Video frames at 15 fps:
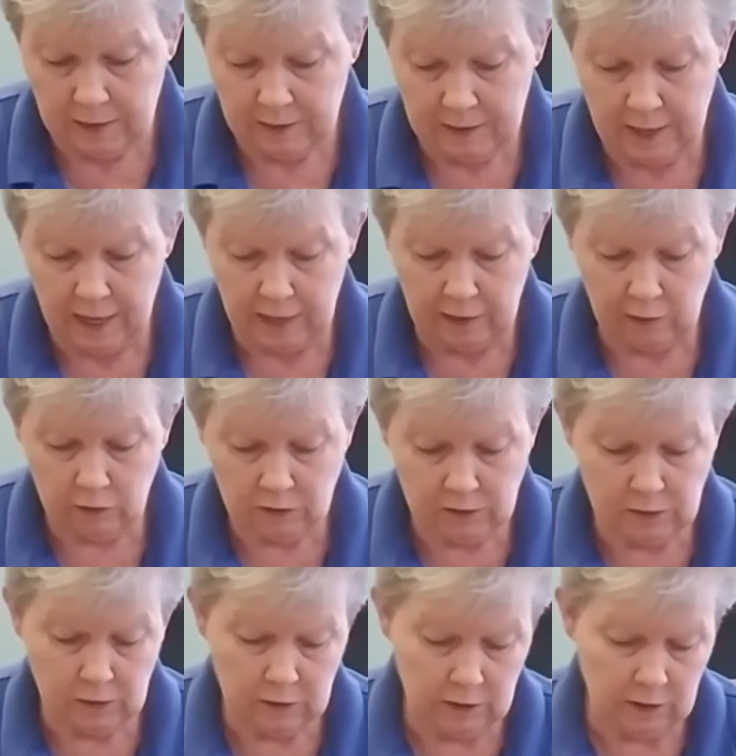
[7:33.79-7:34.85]
that looks
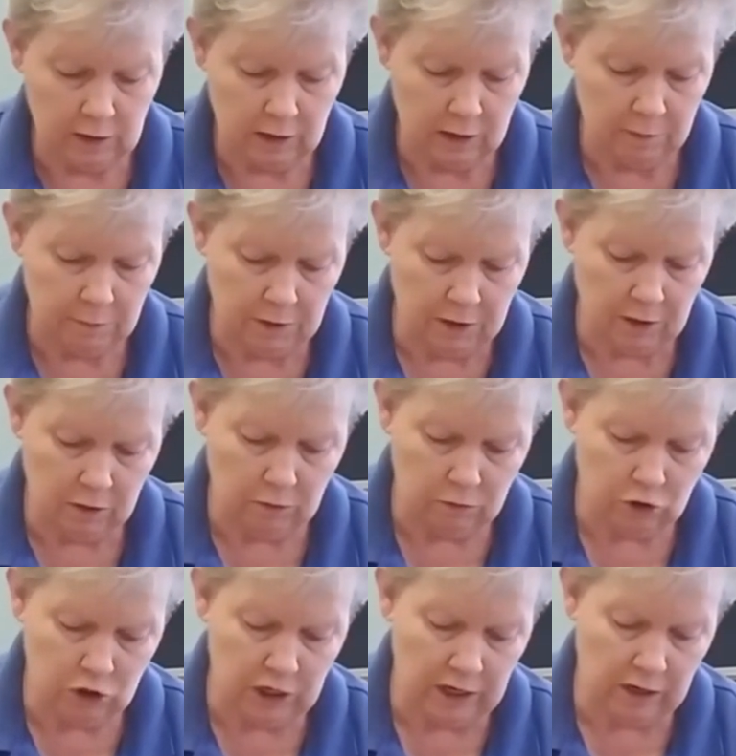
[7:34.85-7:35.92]
good. I'm going to go
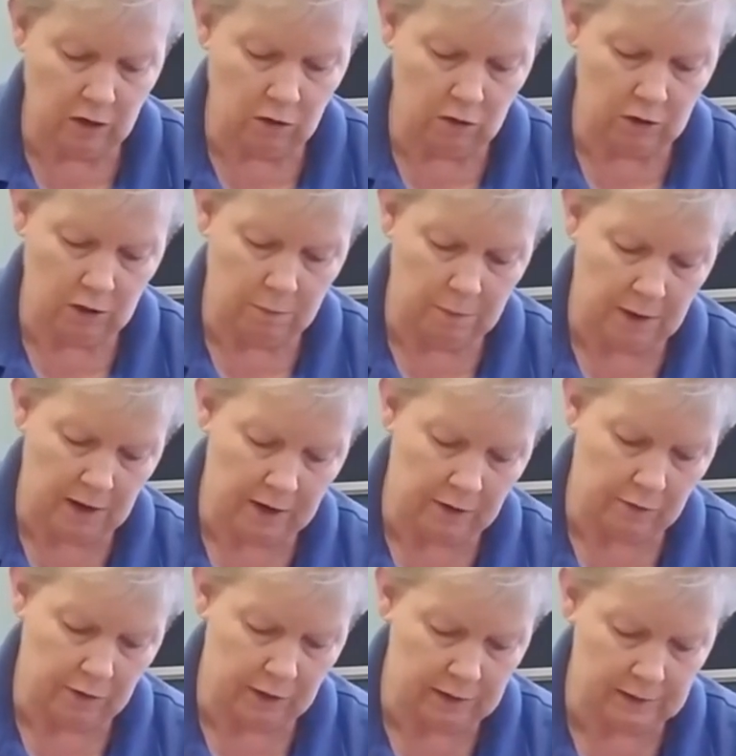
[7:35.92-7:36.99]
check on the pie
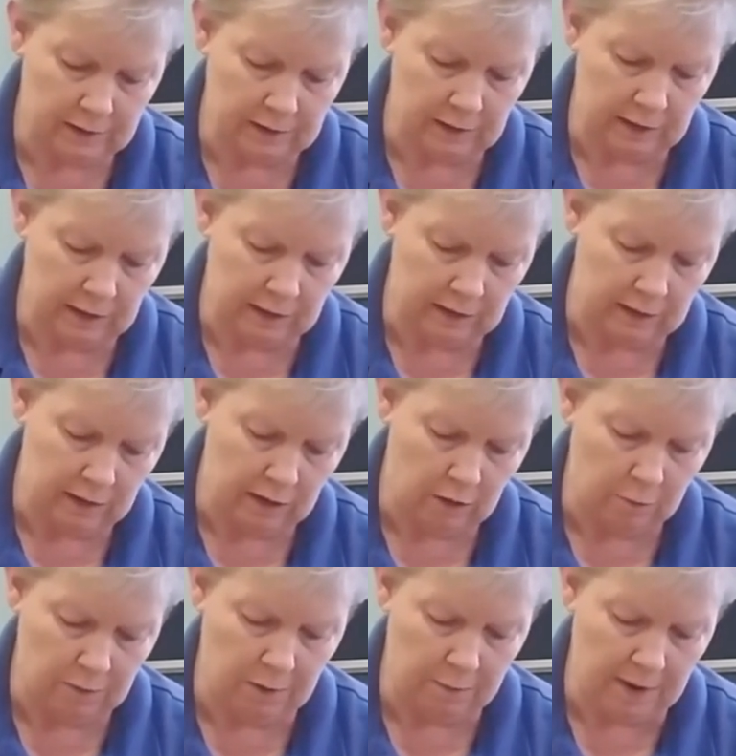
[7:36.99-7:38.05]
crust and I'll be
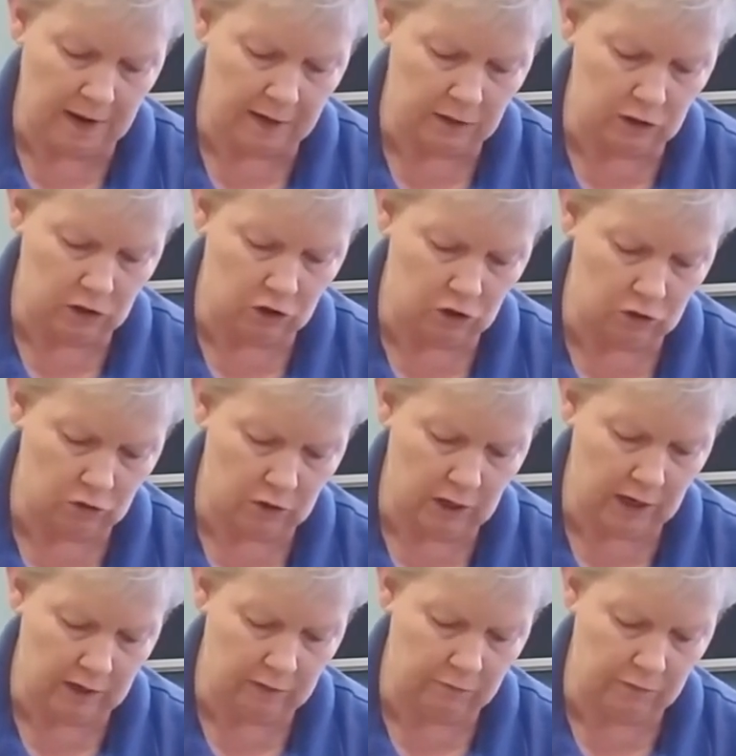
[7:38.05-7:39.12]
back to show you how to
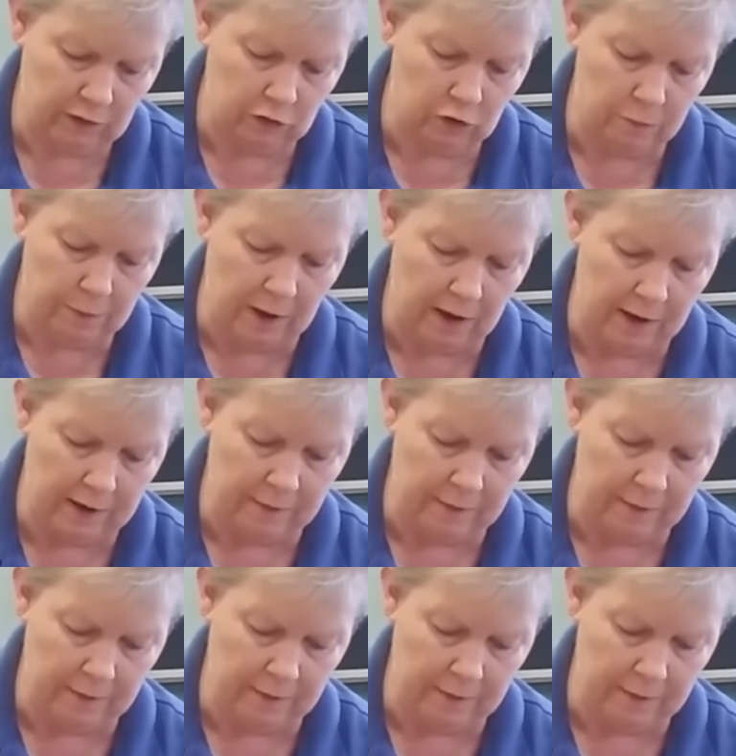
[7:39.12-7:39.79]
fill your pie.